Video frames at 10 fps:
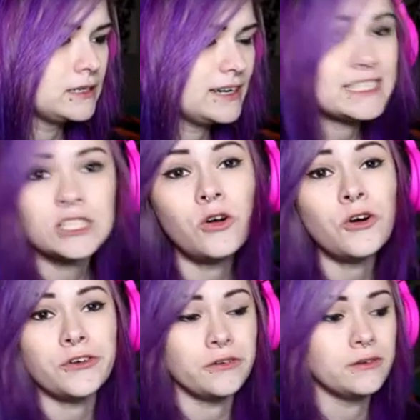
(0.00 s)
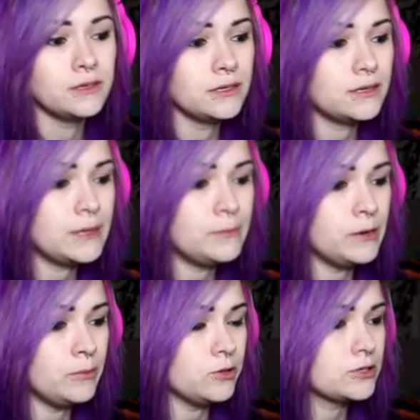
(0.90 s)
That's not on in
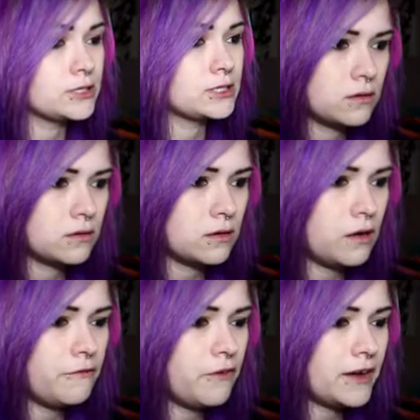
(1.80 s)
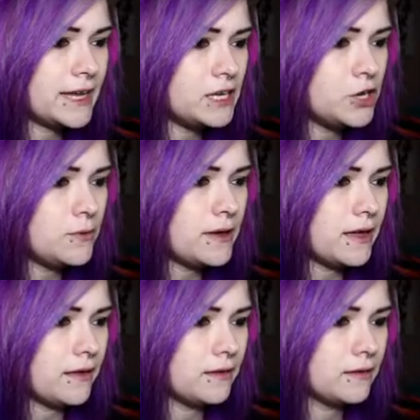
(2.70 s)
my books. I fucking
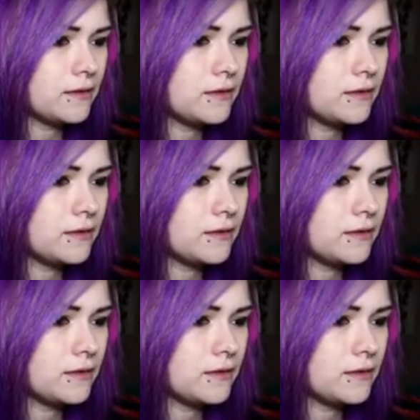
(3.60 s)
knew it!